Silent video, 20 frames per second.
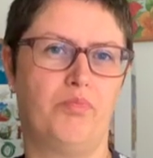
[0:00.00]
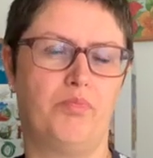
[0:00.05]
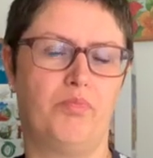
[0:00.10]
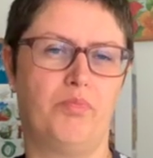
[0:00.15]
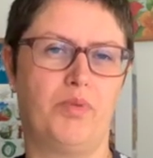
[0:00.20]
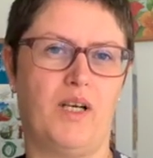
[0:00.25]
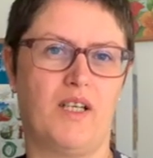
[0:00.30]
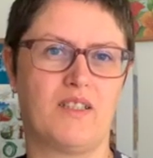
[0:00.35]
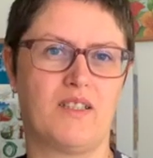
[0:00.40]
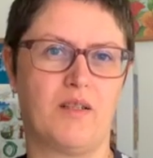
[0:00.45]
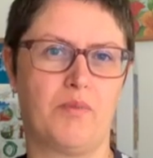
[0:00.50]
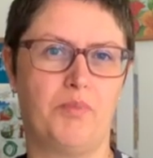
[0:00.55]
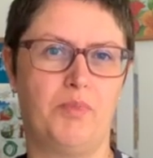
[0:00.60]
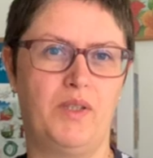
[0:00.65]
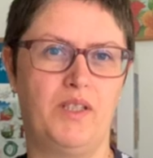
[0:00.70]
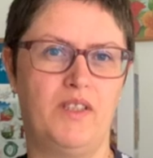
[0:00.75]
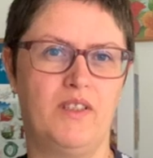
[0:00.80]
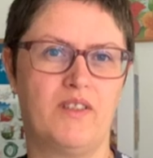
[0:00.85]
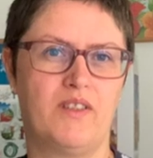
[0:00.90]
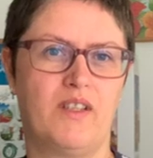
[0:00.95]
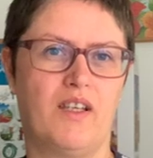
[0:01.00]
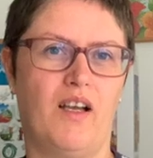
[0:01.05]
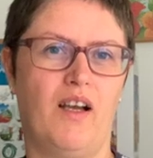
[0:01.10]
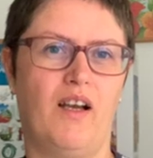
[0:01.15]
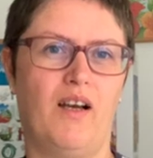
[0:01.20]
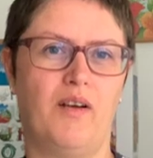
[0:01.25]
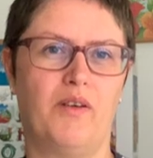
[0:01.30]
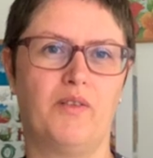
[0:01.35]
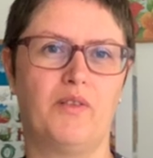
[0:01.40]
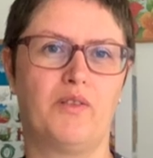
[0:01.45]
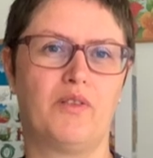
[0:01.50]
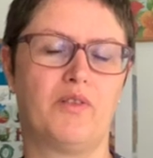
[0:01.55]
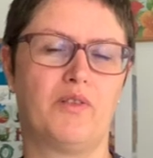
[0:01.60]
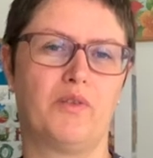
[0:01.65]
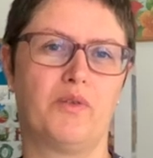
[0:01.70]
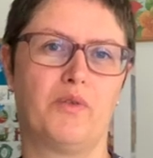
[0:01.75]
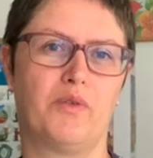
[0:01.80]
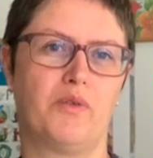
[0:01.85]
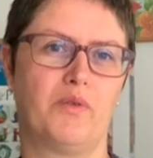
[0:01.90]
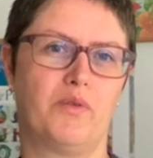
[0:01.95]
puzzle piece counts,
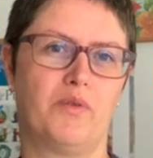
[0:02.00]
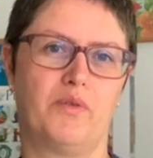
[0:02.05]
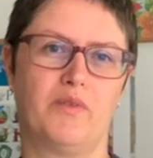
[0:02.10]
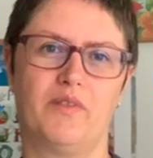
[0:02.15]
so